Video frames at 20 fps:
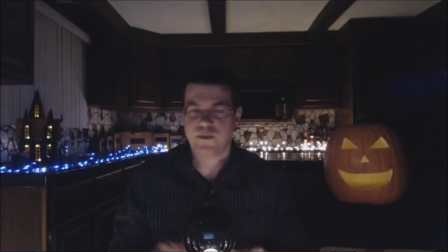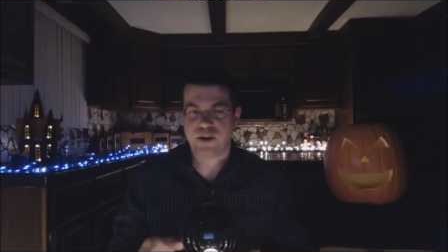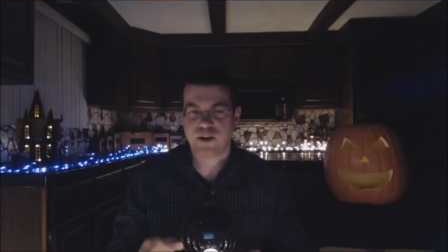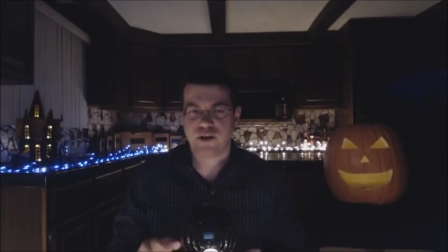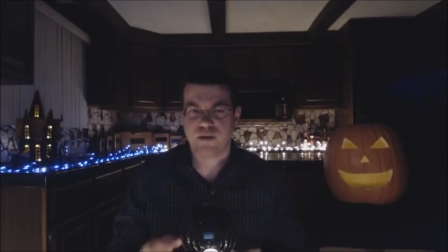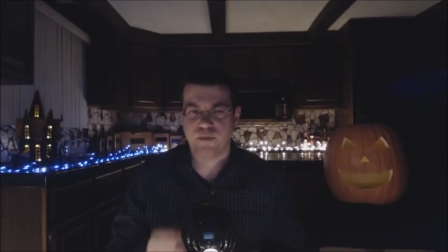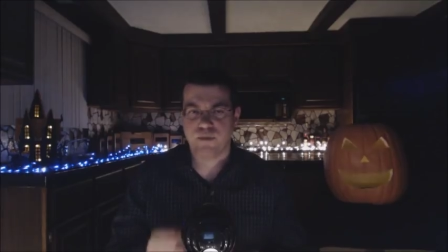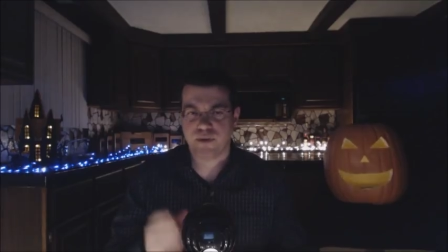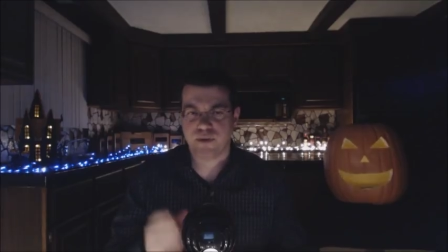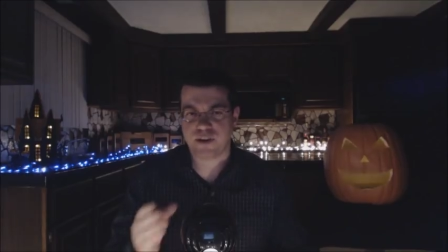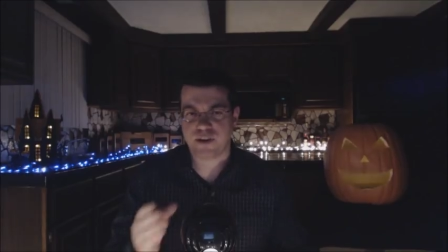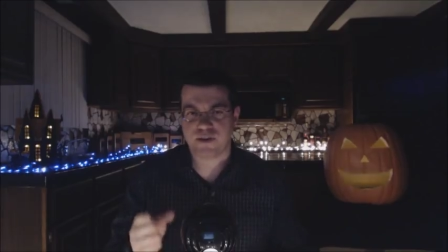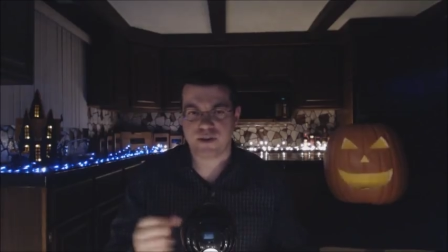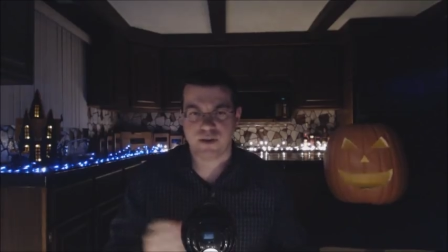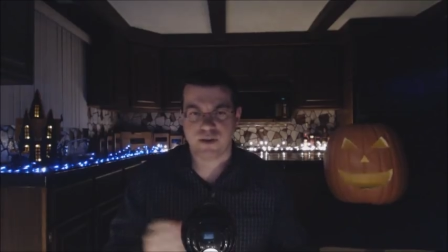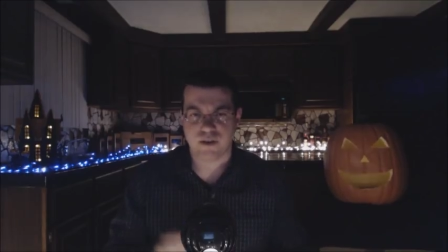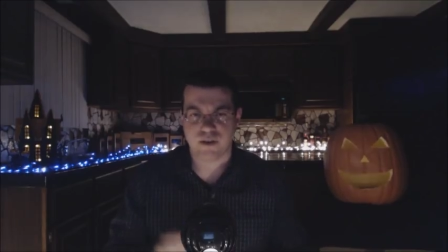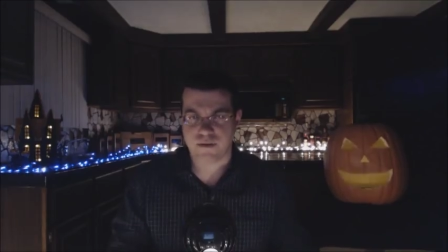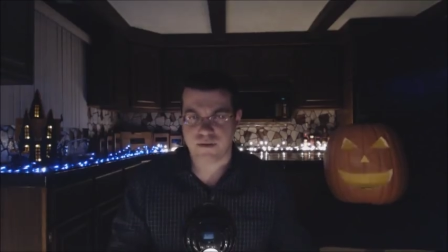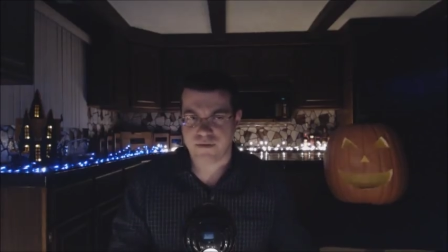You know, especially when we
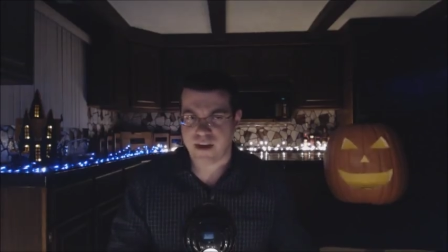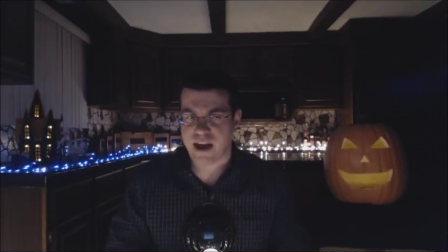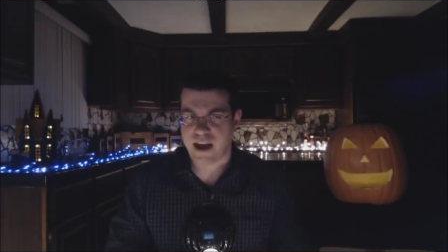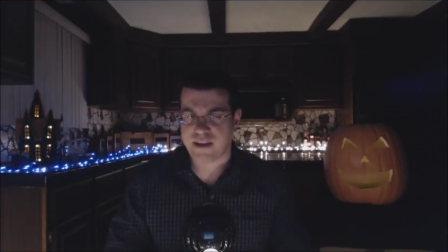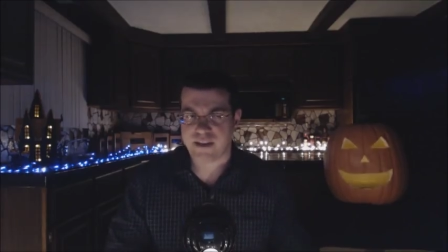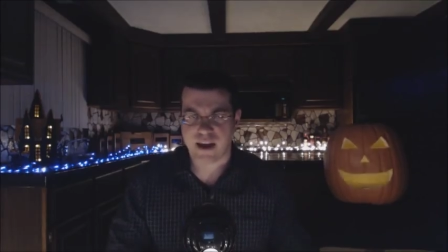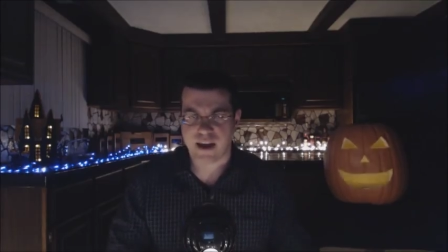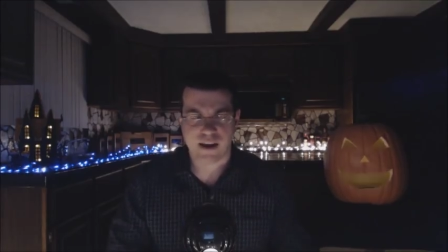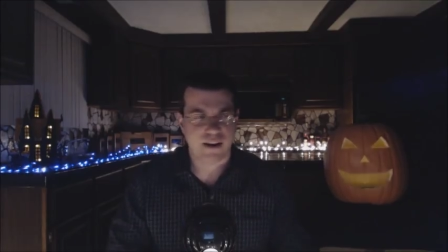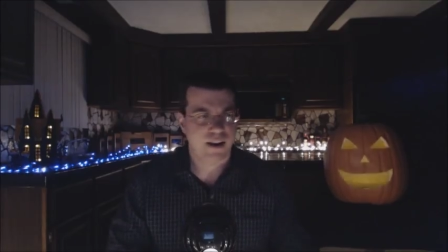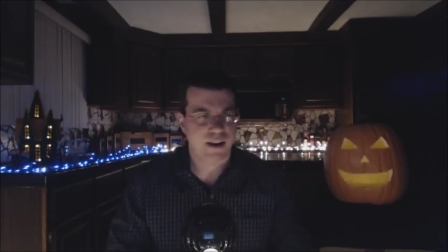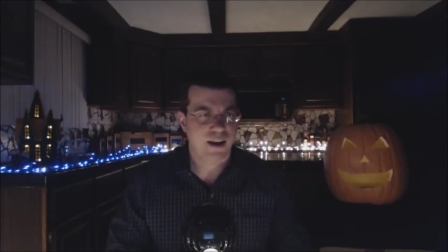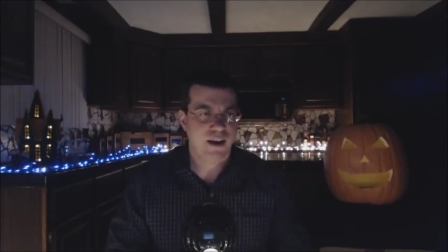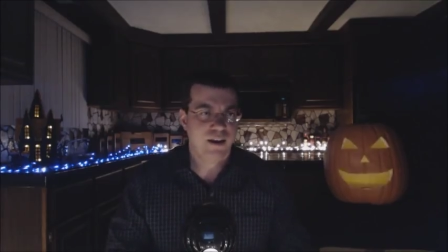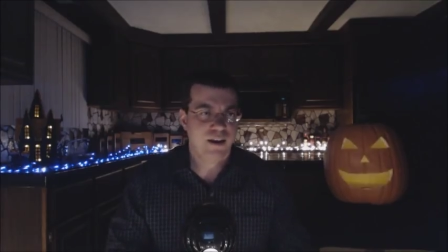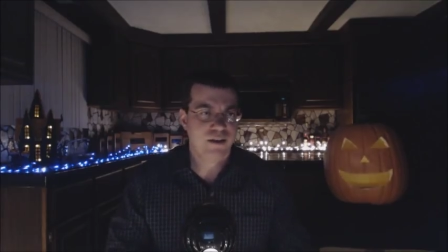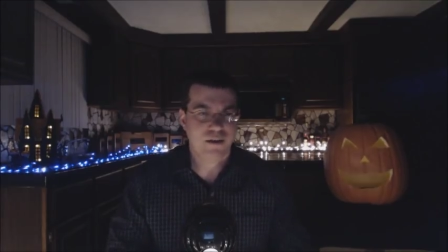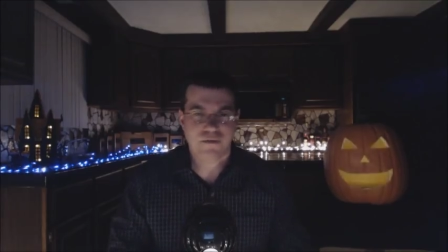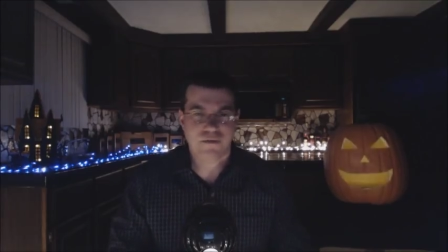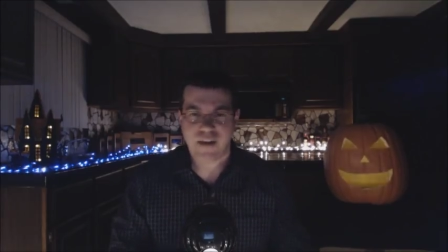consider the fact that
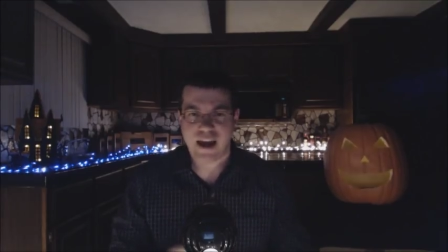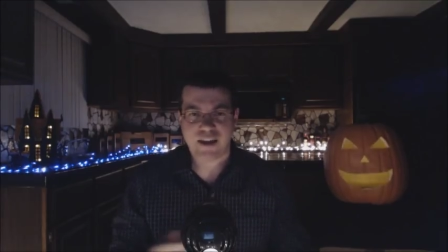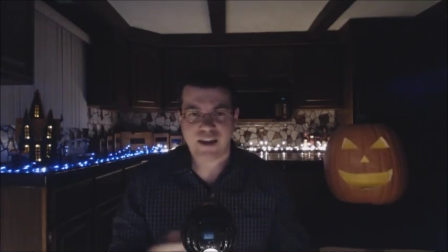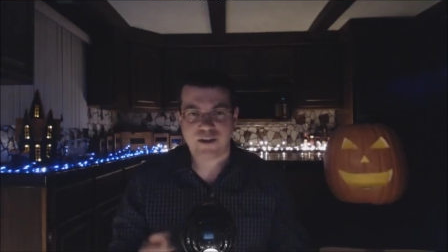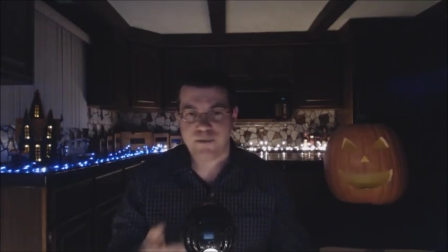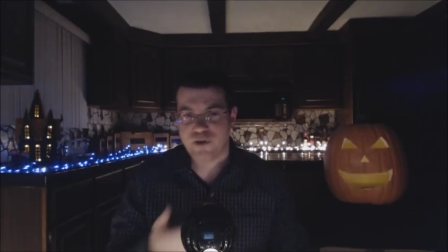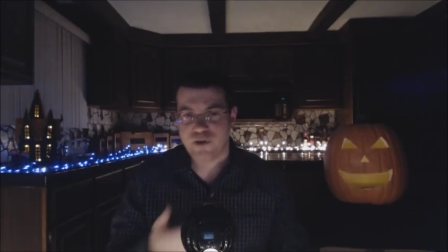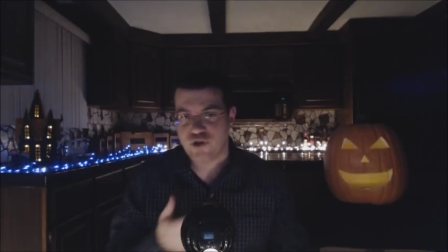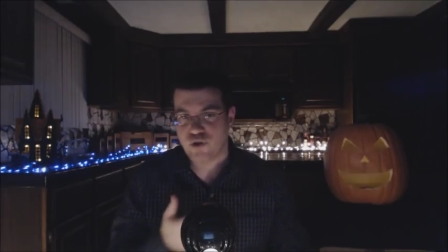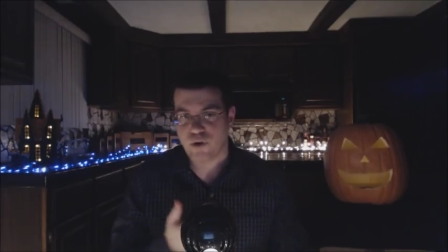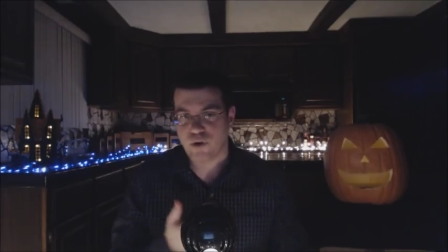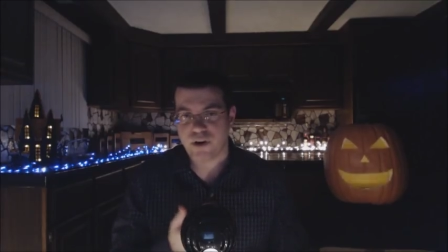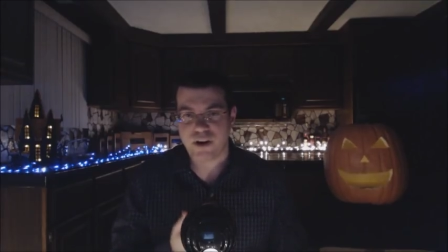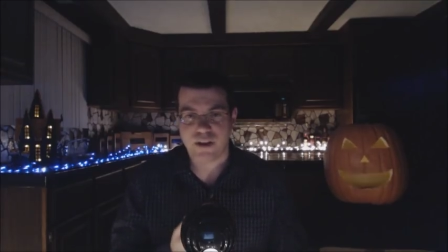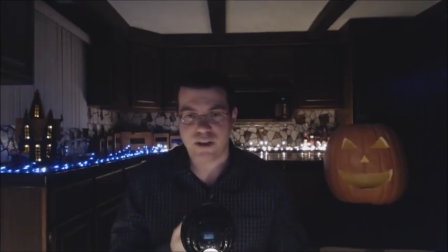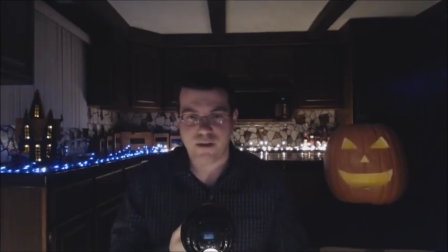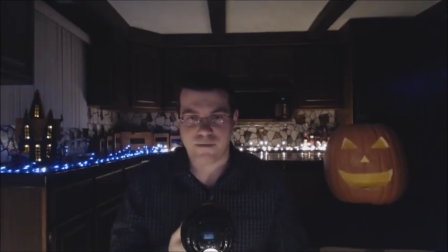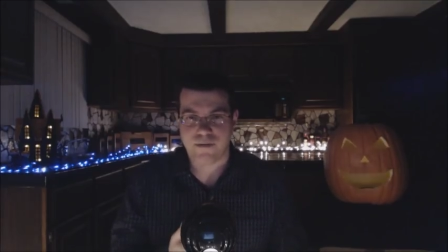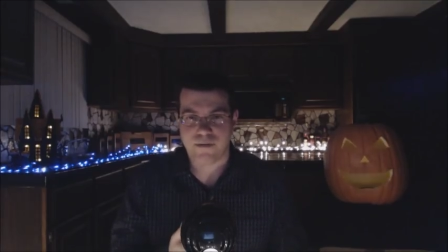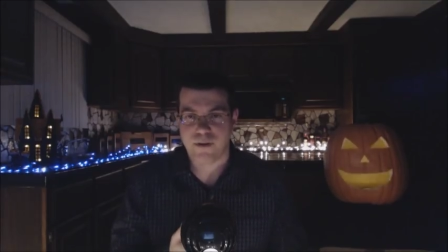the vast
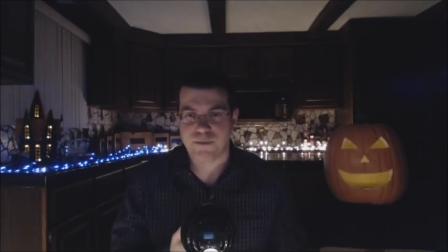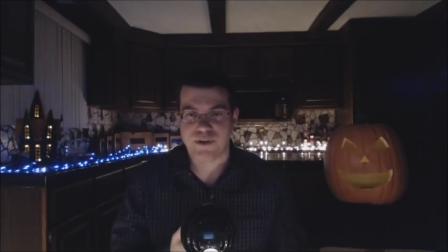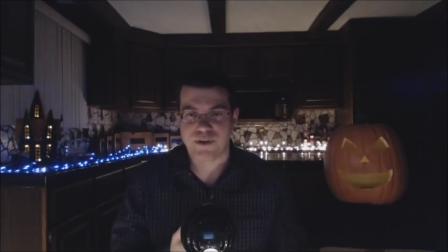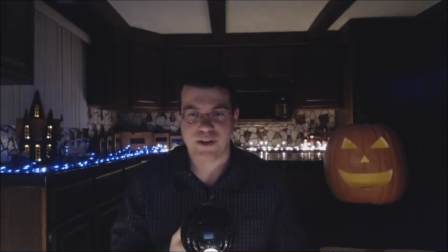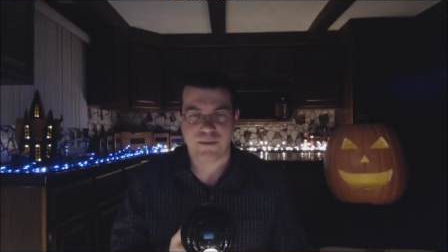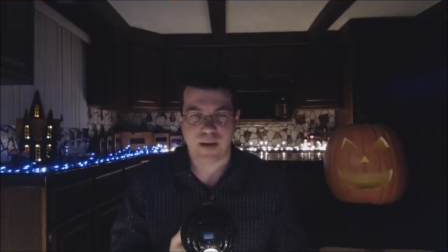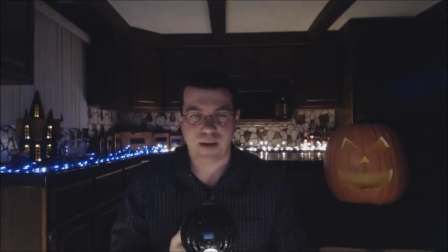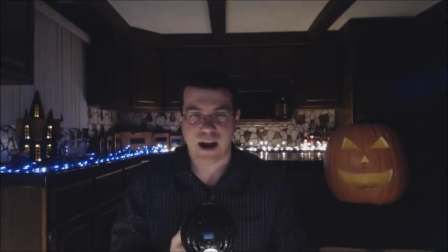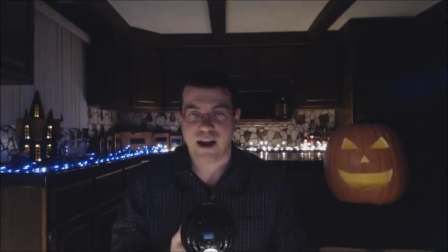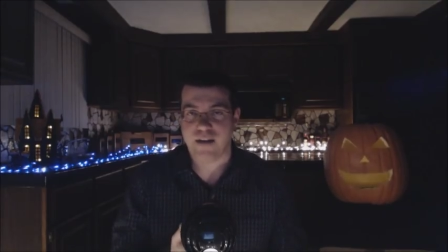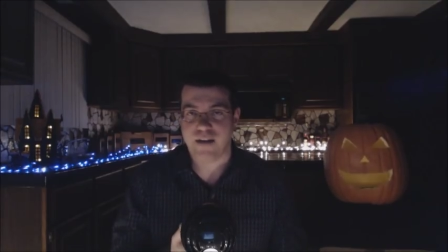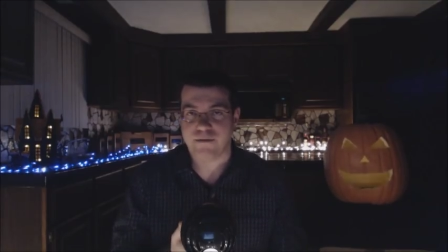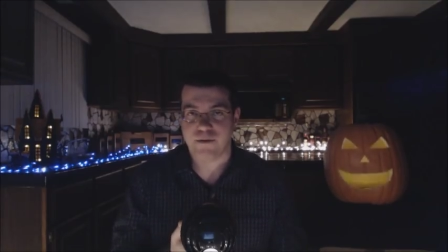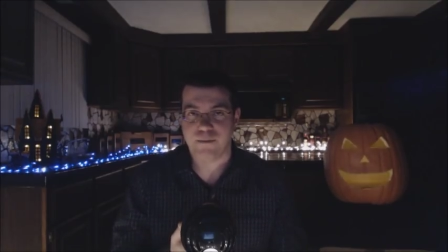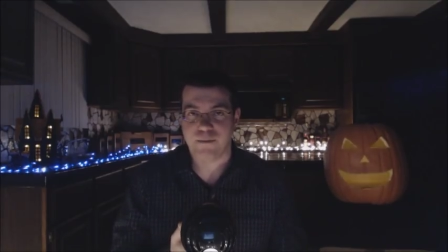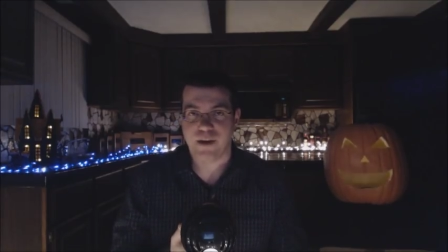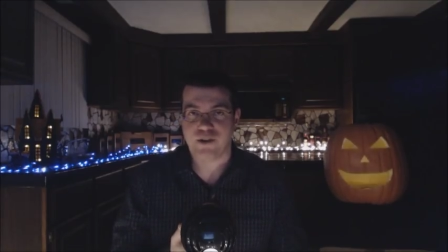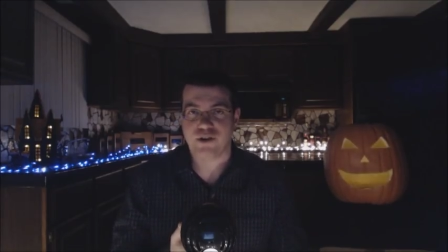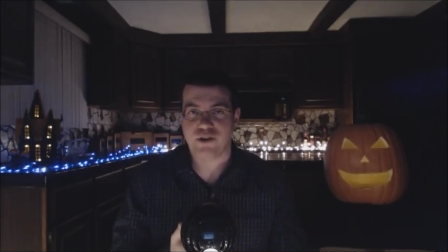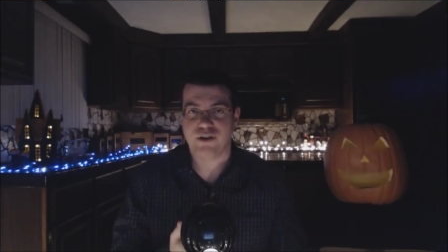majority of the films in my
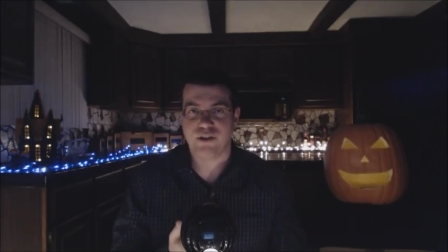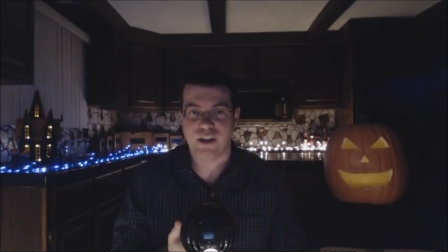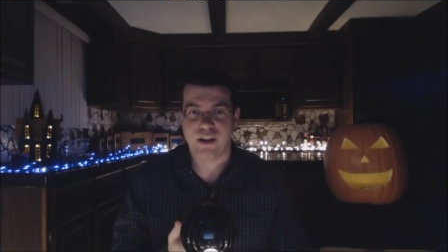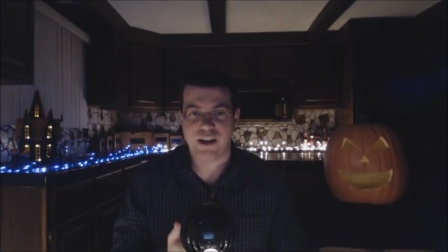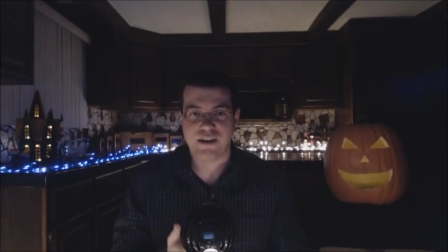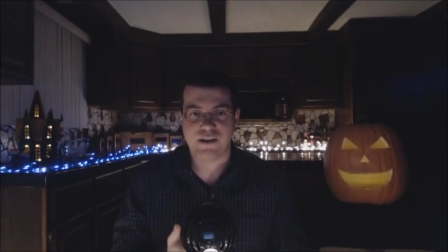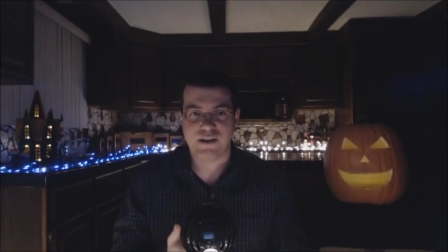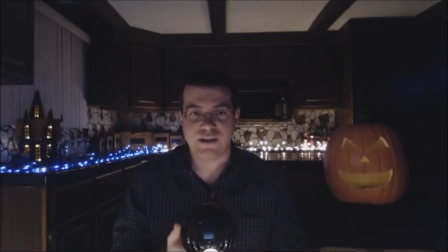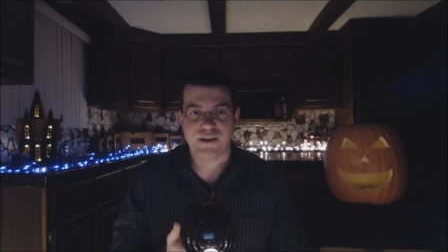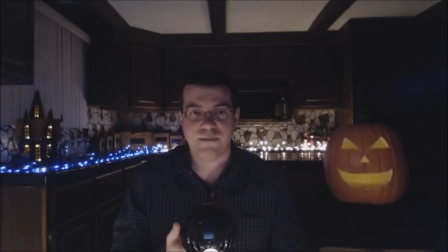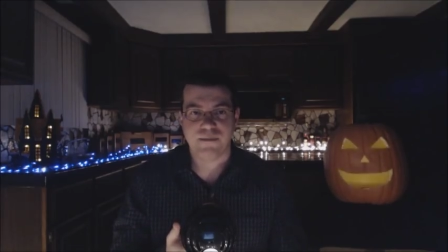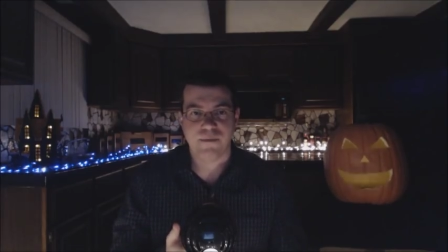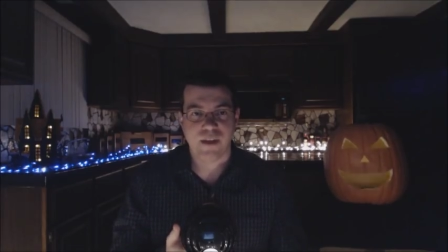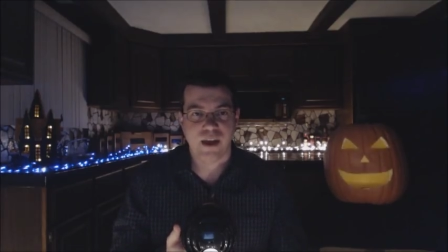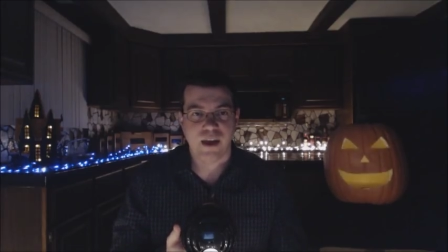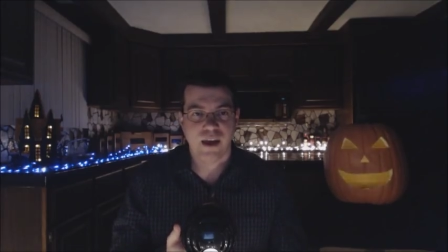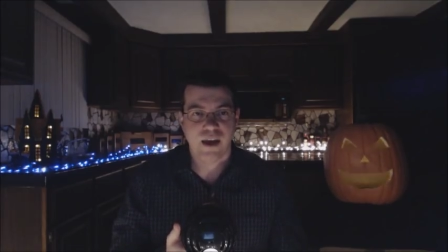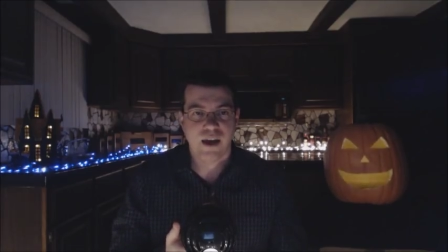aforementioned list